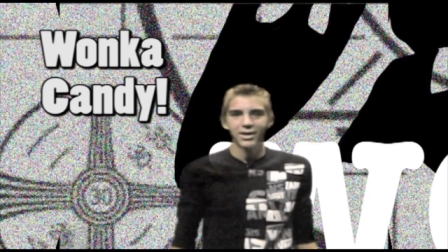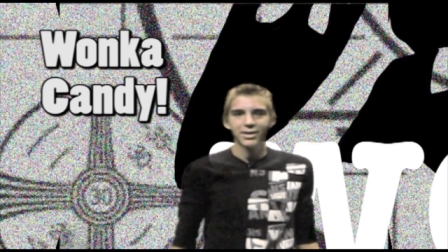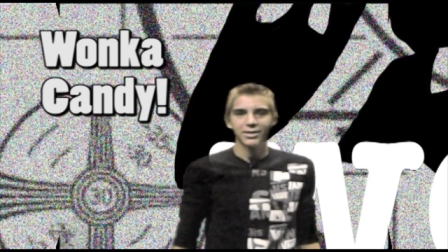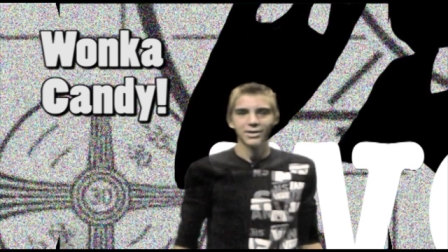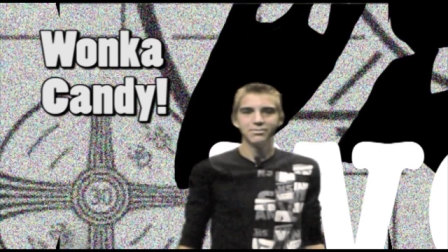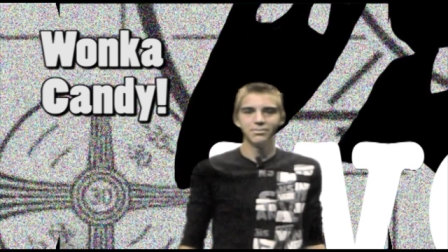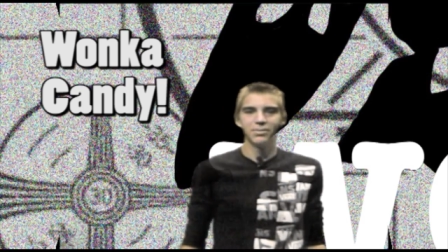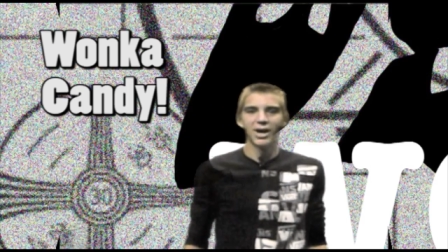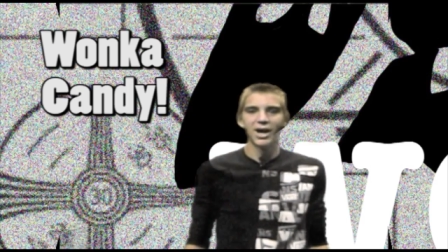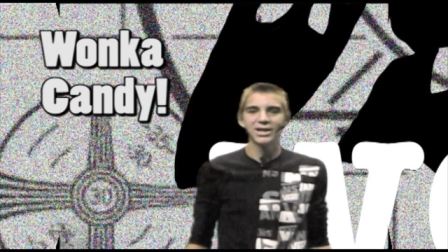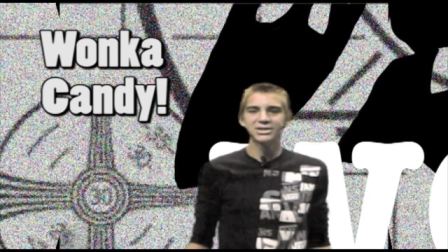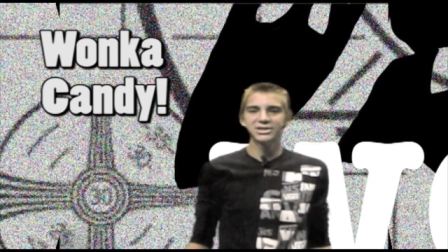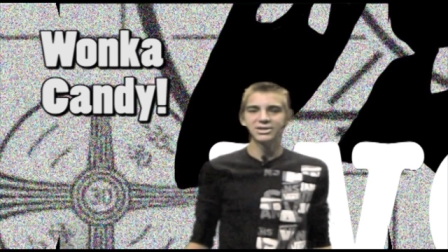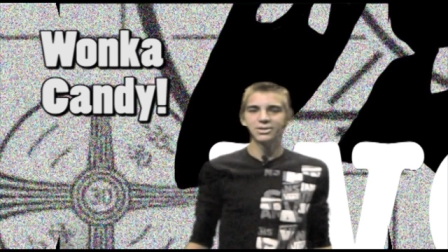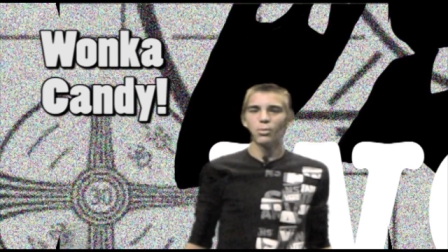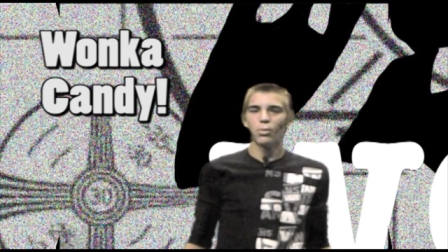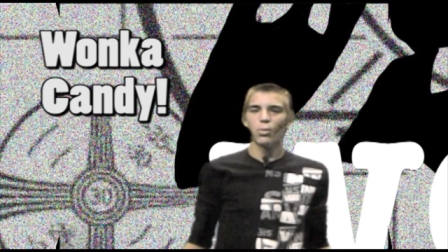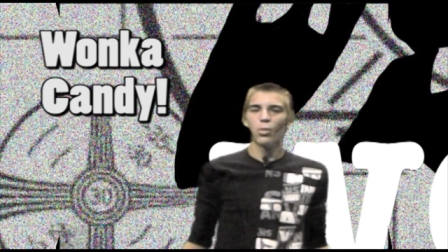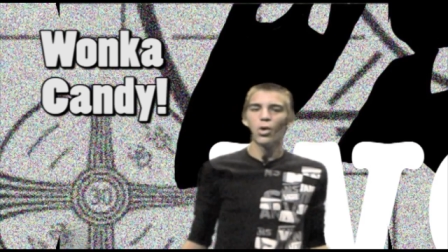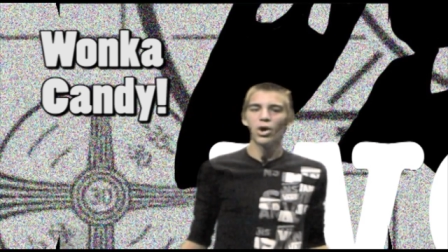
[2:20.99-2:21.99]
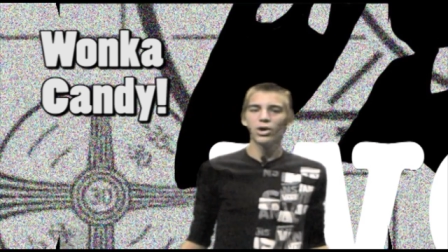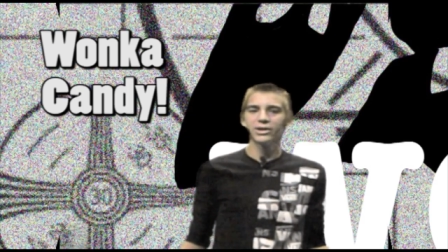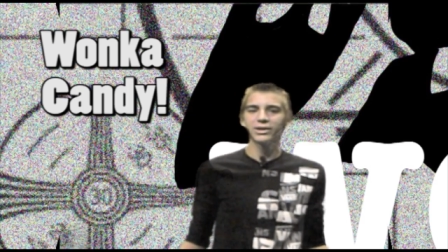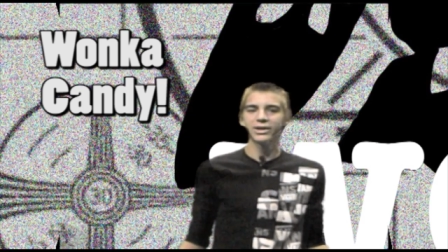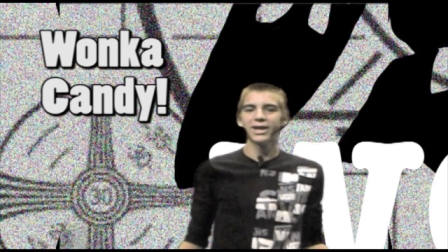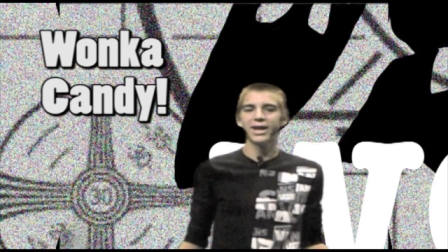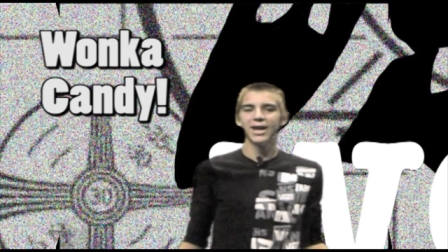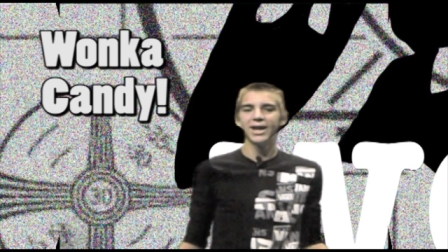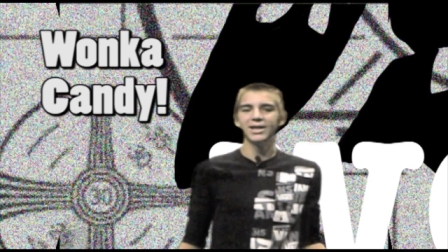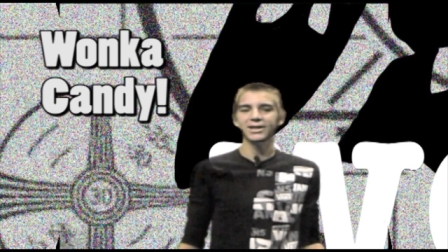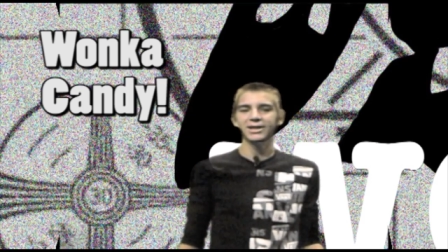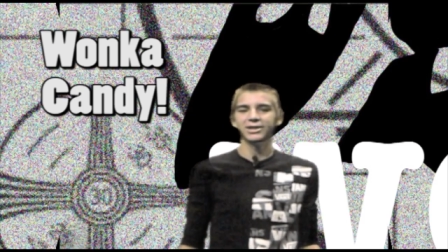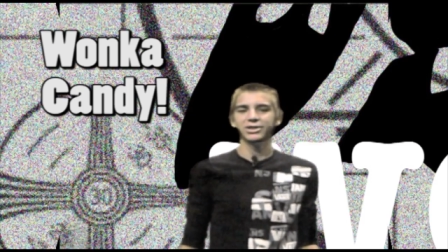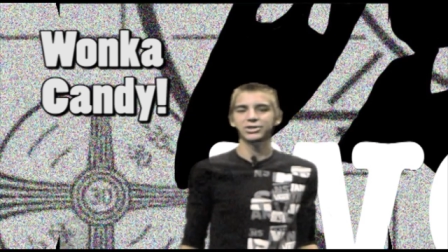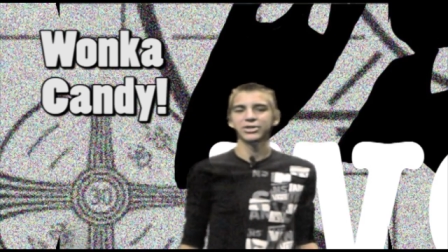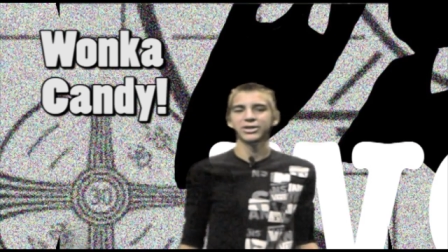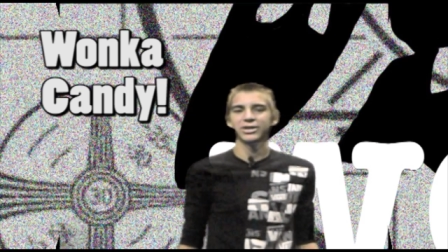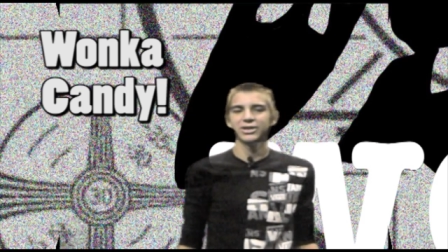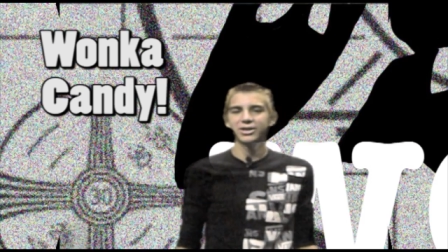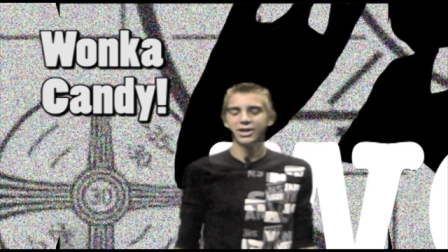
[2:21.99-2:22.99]
Then buy some Wonka candy
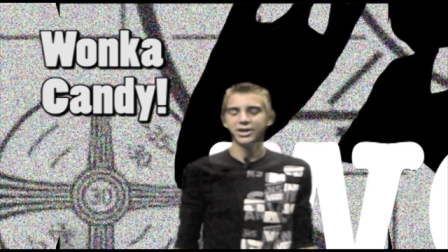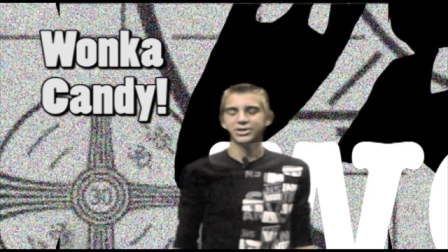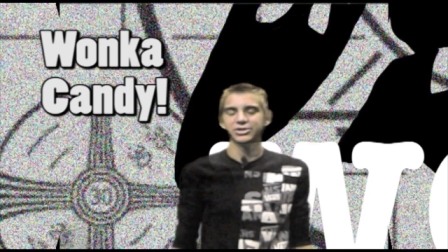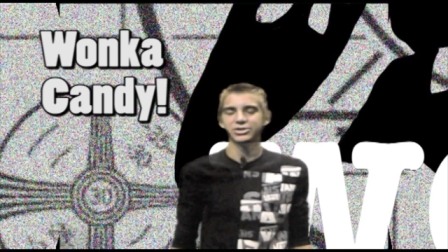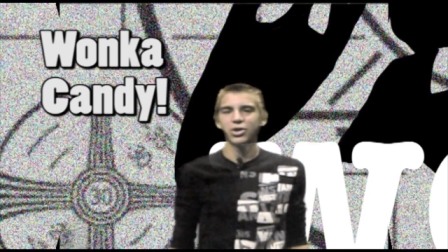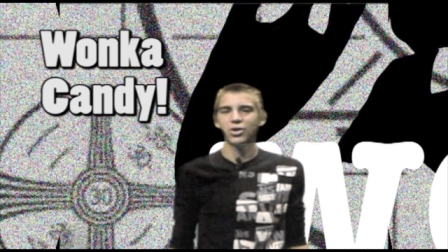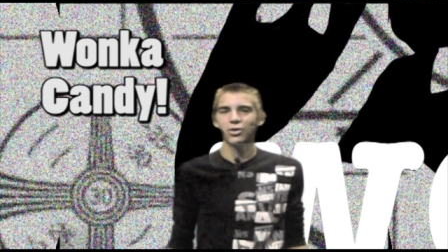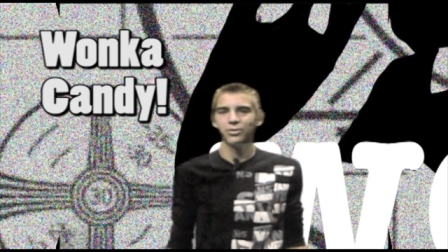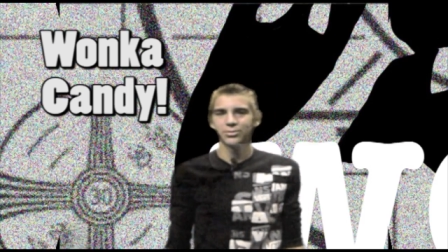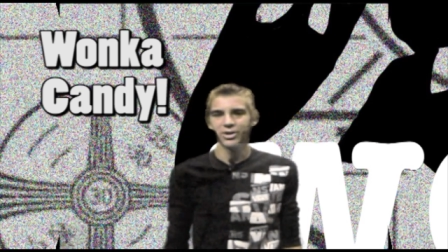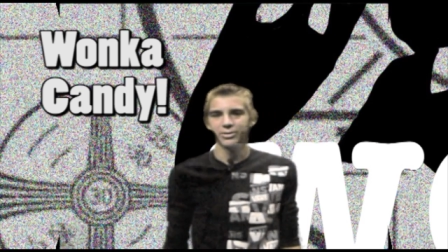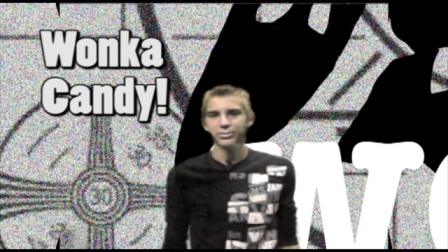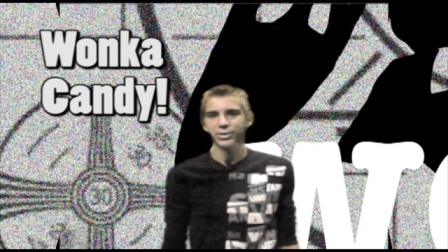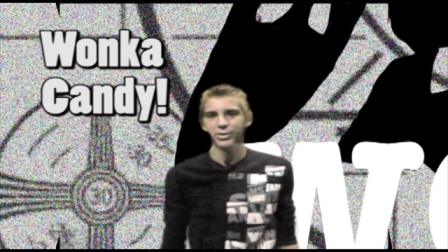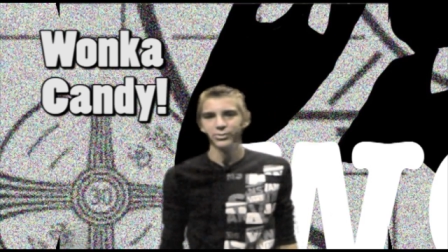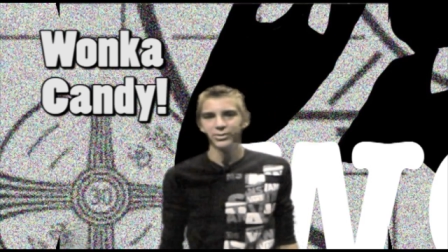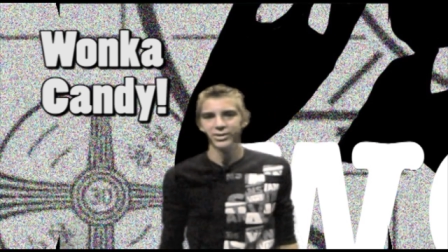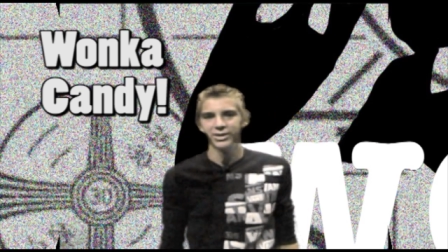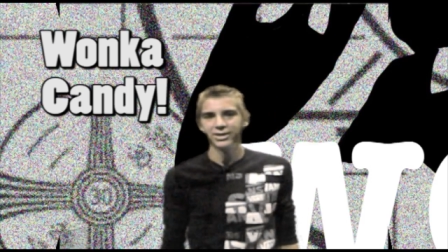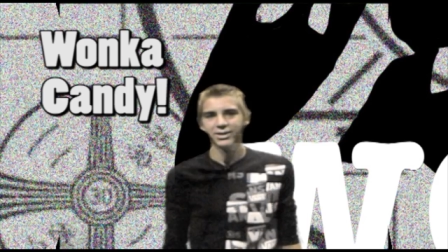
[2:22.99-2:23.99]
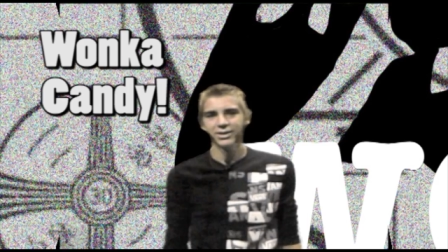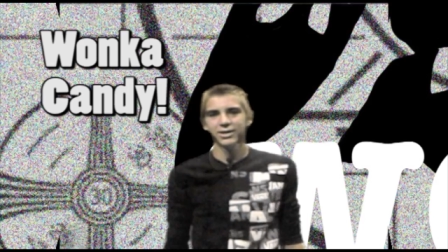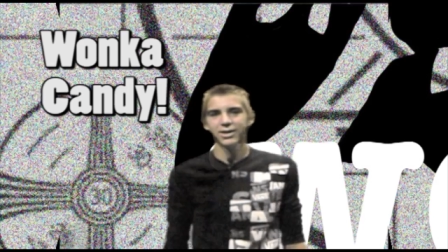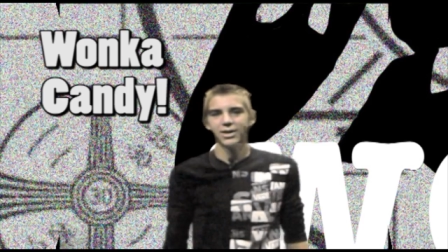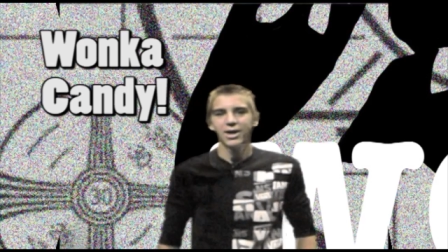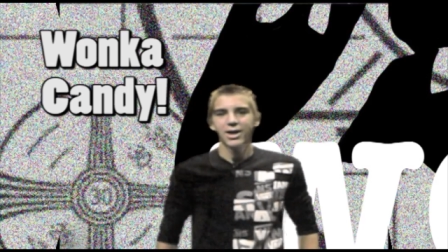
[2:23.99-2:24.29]
during lunch homecoming week.